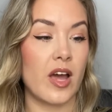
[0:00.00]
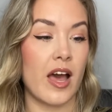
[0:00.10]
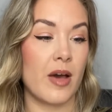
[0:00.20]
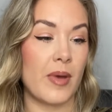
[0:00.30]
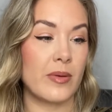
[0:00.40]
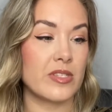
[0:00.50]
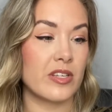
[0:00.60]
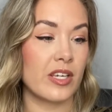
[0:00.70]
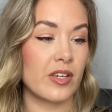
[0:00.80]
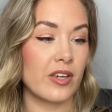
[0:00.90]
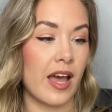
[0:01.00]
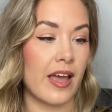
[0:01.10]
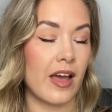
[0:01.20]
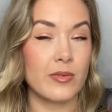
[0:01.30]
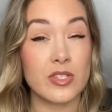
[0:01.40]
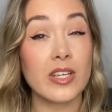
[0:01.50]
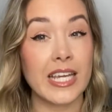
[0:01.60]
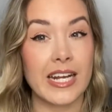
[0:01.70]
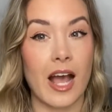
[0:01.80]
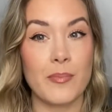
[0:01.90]
Um, I was looking I was looking
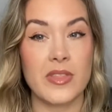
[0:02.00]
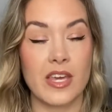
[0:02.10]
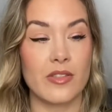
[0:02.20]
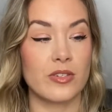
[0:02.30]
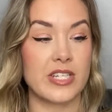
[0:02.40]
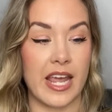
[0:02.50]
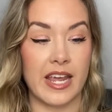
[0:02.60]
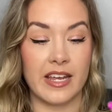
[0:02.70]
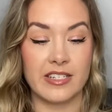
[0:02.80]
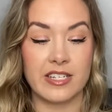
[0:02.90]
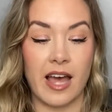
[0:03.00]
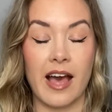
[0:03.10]
it up the other day to,